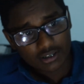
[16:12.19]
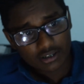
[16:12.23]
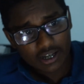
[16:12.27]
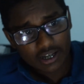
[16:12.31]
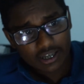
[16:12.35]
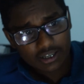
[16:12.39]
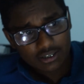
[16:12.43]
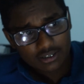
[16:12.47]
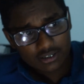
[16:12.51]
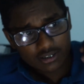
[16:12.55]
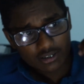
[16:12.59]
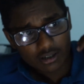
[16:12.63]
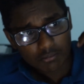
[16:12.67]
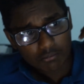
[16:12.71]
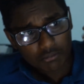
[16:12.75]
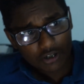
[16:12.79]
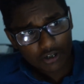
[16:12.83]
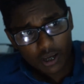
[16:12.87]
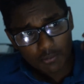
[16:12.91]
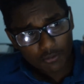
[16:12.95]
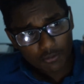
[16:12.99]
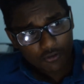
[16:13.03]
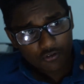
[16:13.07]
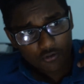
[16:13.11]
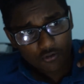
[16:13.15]
like some
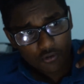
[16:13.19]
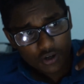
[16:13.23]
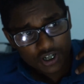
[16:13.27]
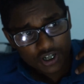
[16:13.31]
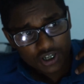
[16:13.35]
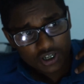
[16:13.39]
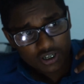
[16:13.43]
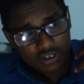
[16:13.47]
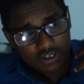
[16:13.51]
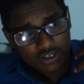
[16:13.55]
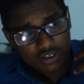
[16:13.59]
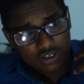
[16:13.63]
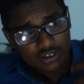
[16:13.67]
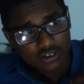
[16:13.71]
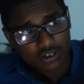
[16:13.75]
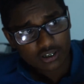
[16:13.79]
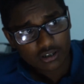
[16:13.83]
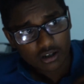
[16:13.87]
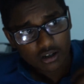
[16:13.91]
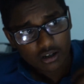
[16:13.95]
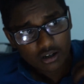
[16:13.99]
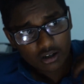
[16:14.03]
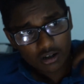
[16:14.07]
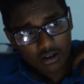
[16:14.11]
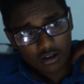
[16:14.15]
type of questions
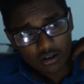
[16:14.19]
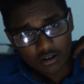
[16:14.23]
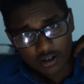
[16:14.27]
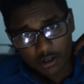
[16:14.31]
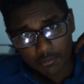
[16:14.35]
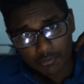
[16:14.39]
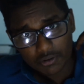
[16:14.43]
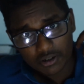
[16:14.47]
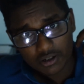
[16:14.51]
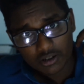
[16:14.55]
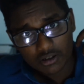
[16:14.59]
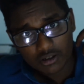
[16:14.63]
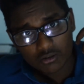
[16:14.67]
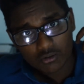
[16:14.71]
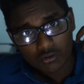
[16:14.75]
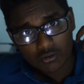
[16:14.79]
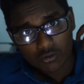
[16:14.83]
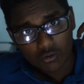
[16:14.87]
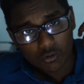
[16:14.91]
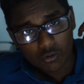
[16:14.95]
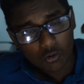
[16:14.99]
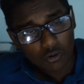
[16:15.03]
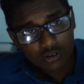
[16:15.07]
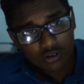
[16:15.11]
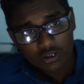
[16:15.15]
are repeated
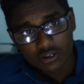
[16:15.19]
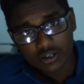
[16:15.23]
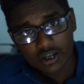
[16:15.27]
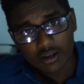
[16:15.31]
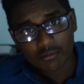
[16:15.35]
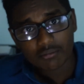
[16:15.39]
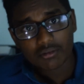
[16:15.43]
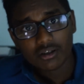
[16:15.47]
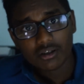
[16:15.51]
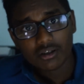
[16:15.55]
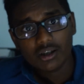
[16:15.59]
all the time.